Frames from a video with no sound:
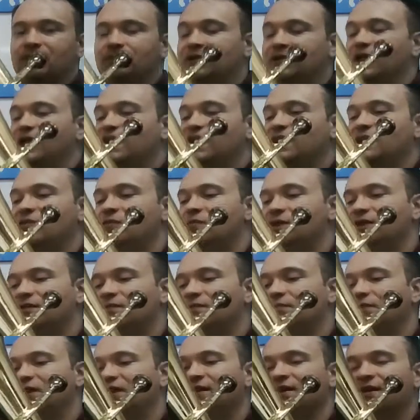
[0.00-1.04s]
Play it
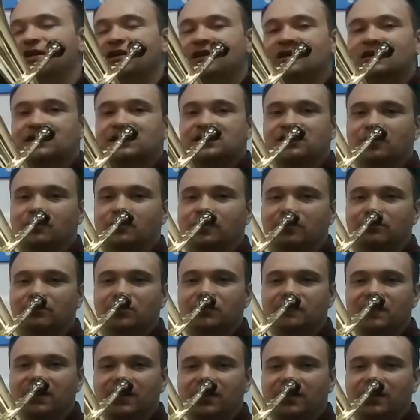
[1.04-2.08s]
with me. So we're
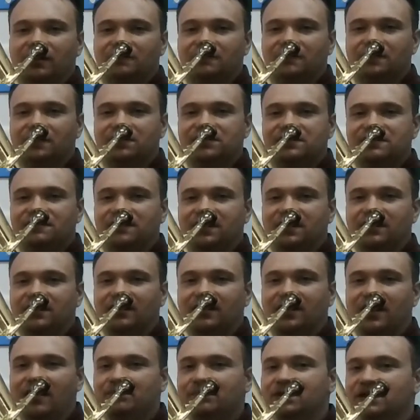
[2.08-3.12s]
moving our first
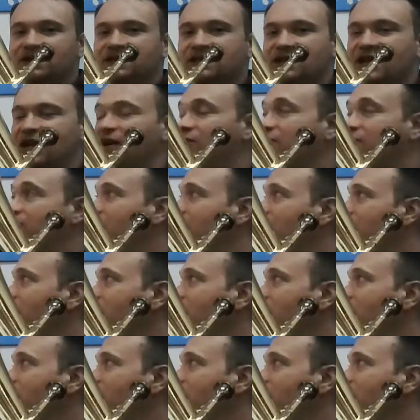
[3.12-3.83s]
finger up and down.